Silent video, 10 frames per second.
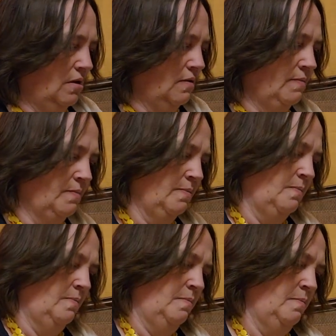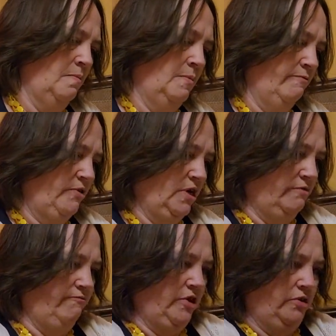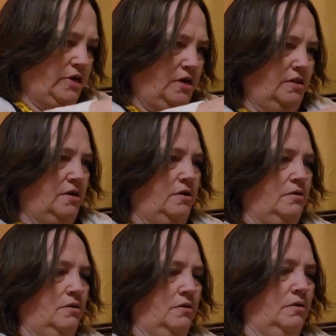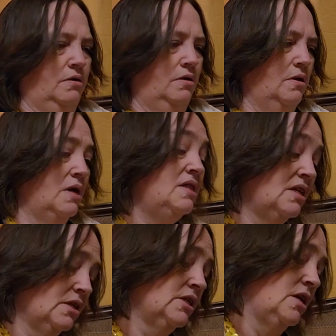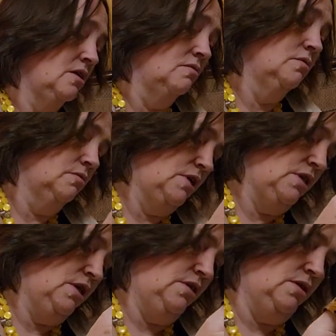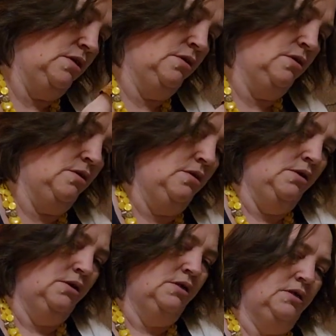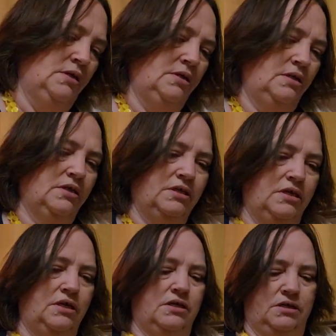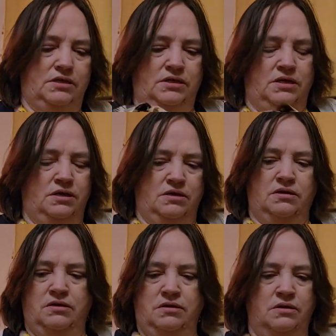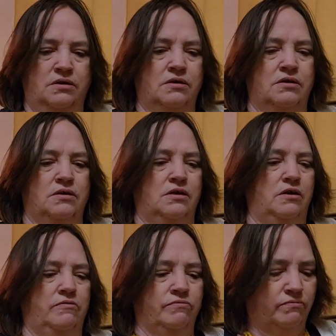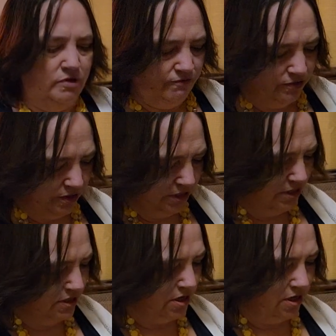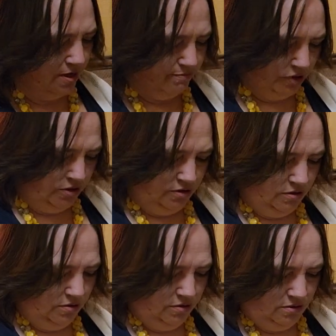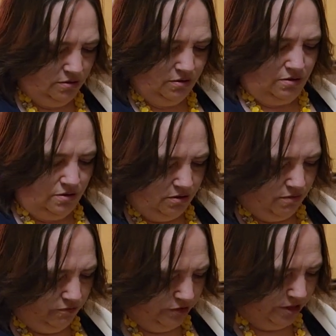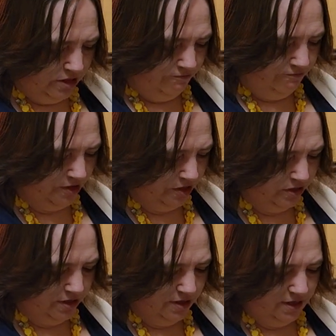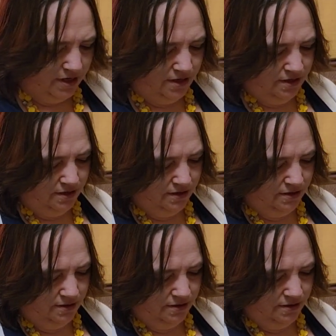Hmm. I can figure out there. This is cute. I like this. This is a ruffly top. Trying to figure it all out here.